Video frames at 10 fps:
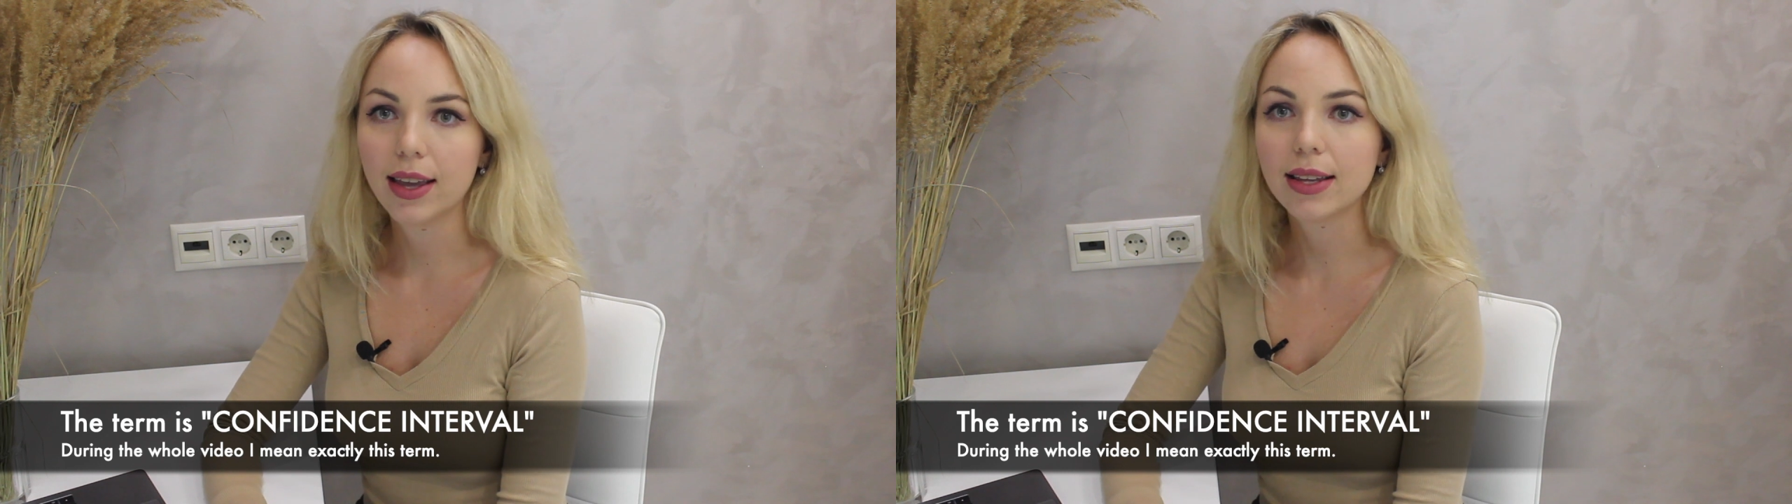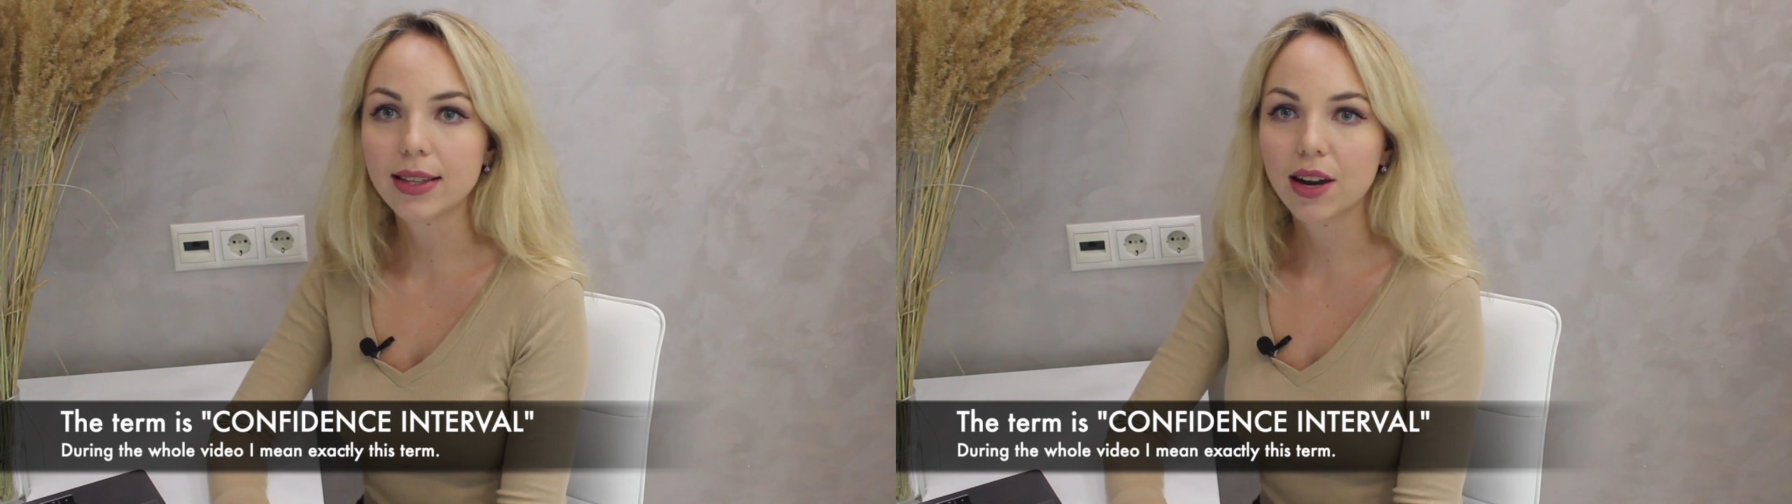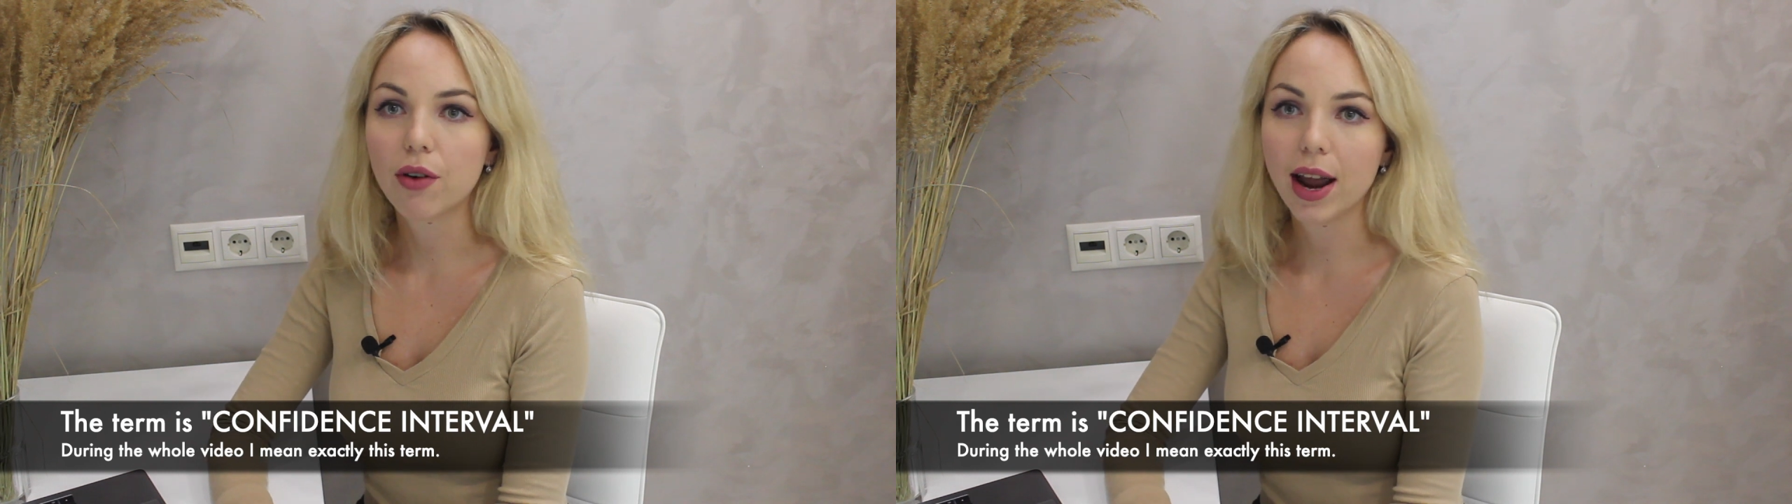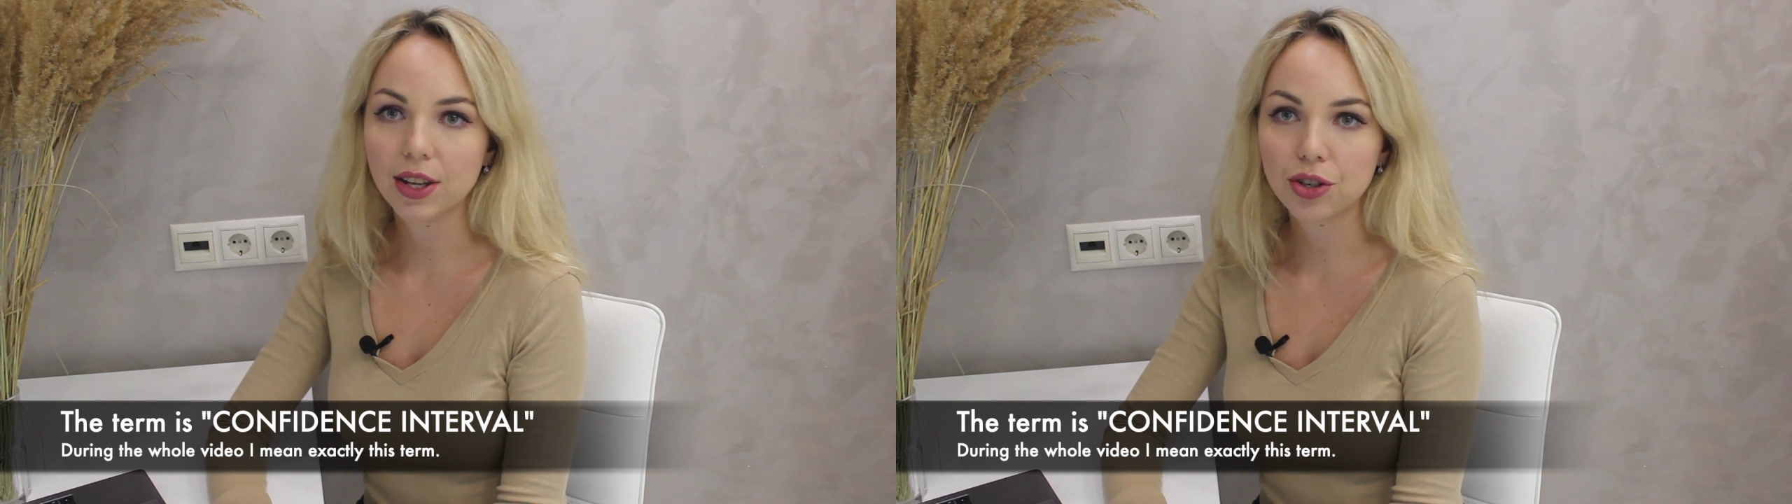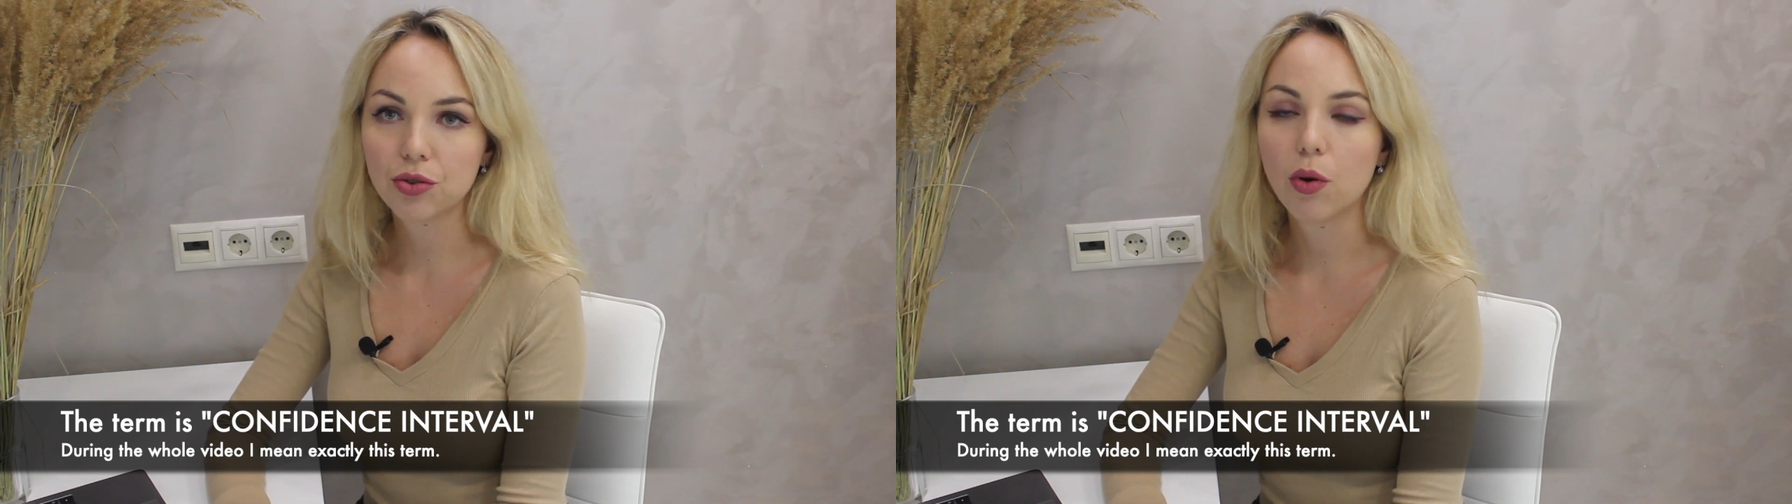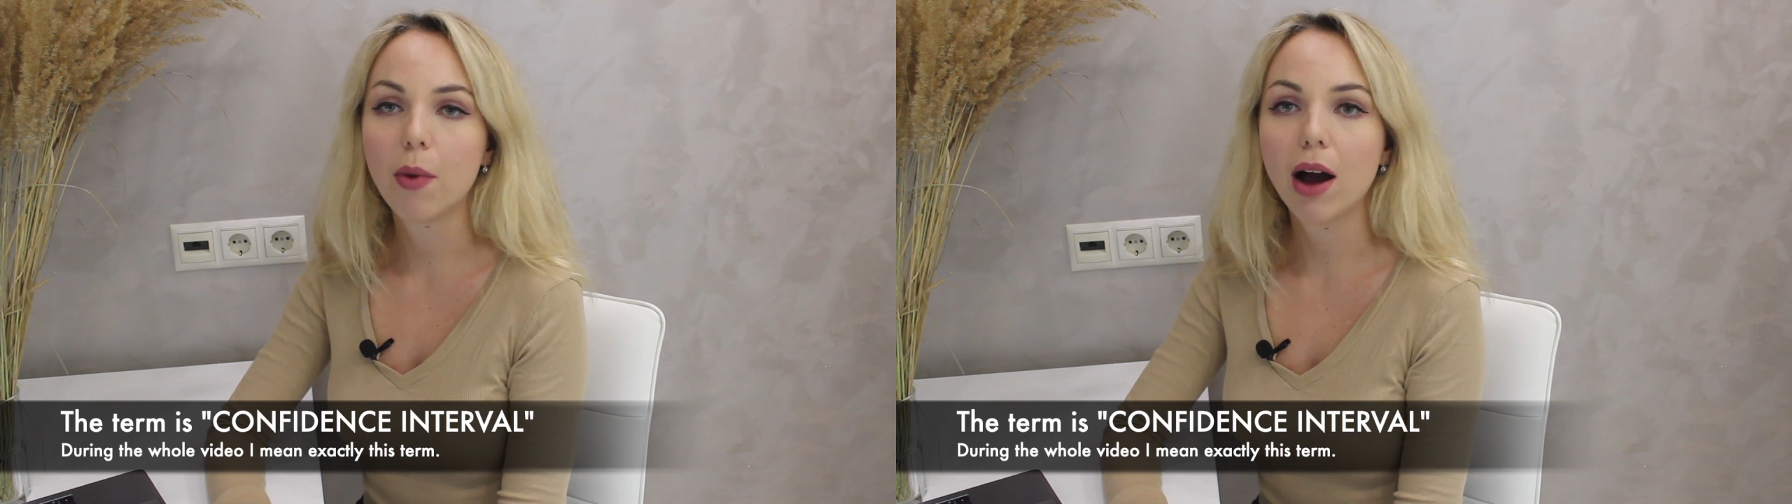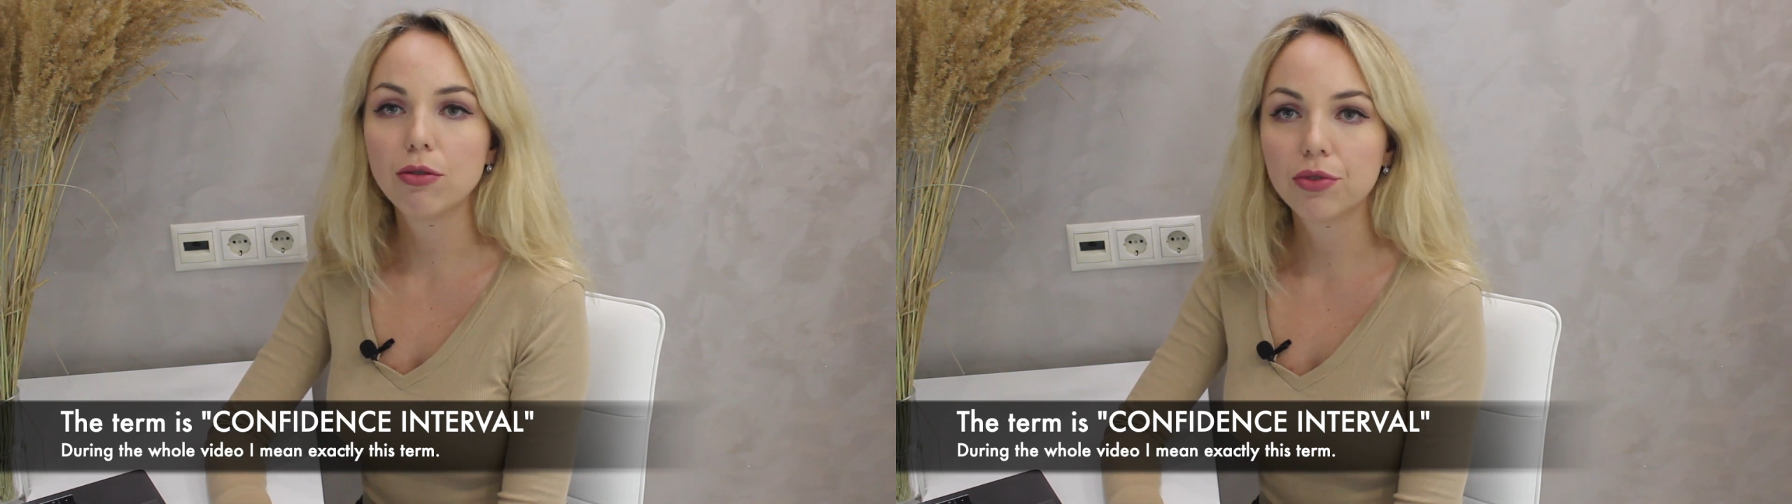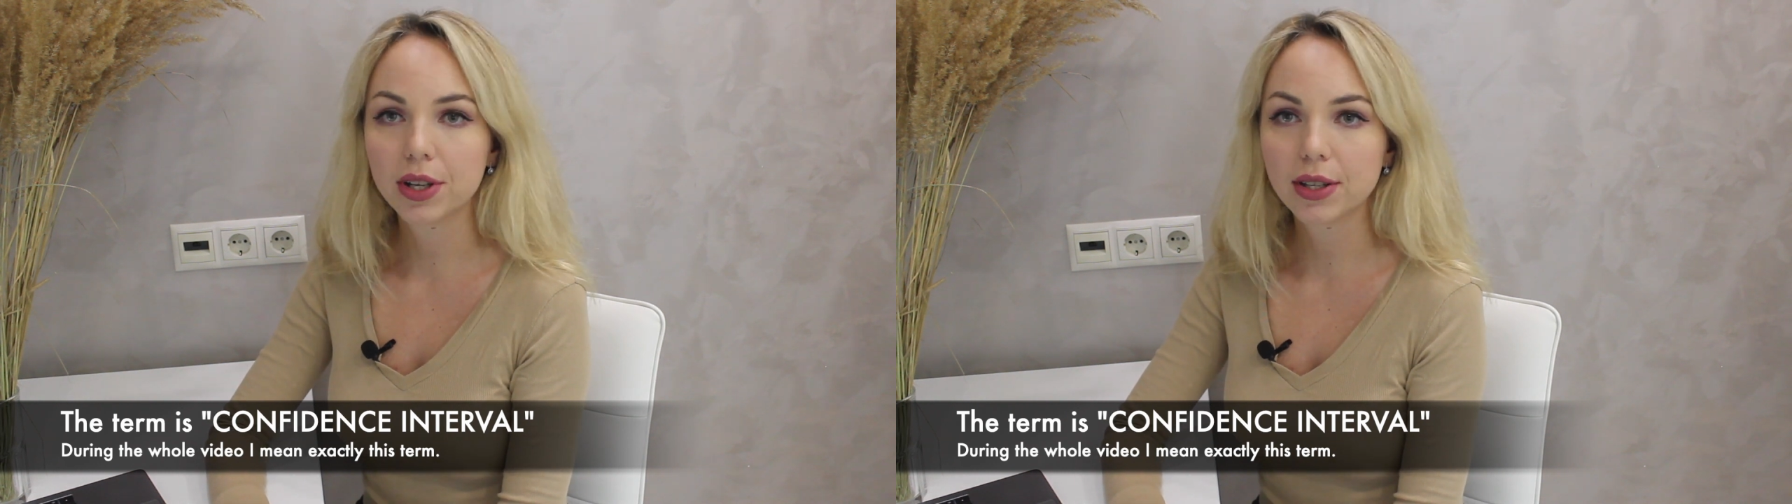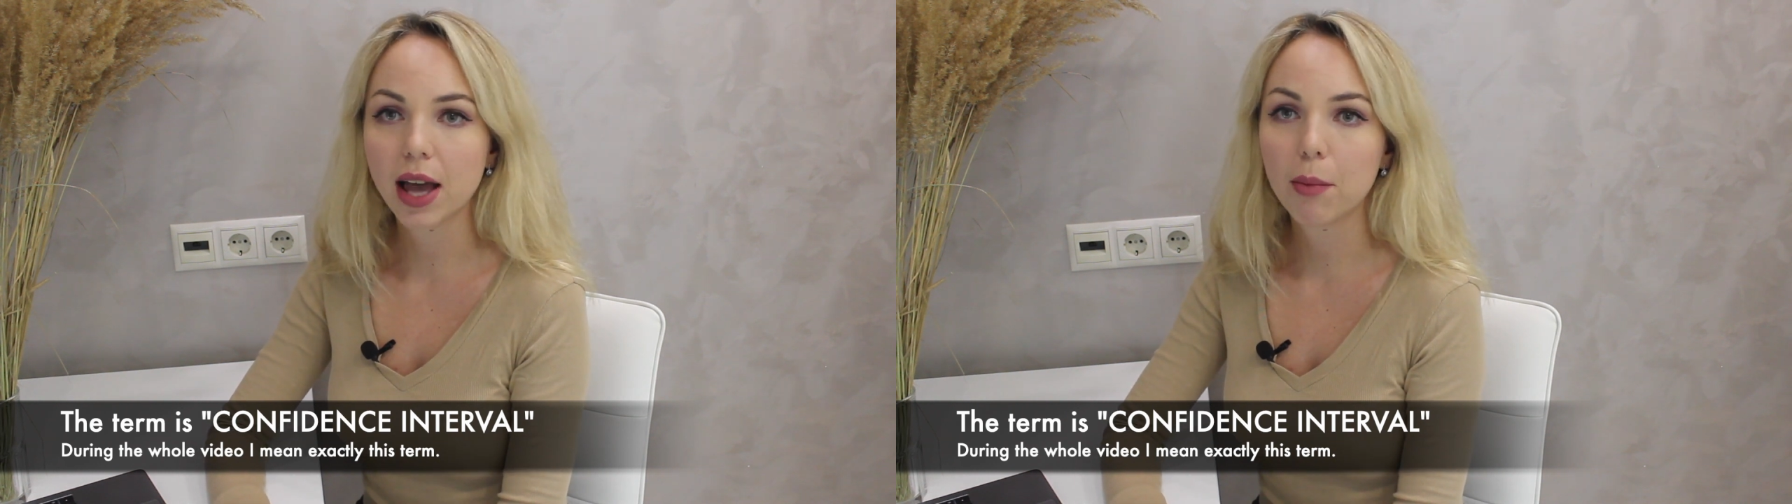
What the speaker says: is a range or boundaries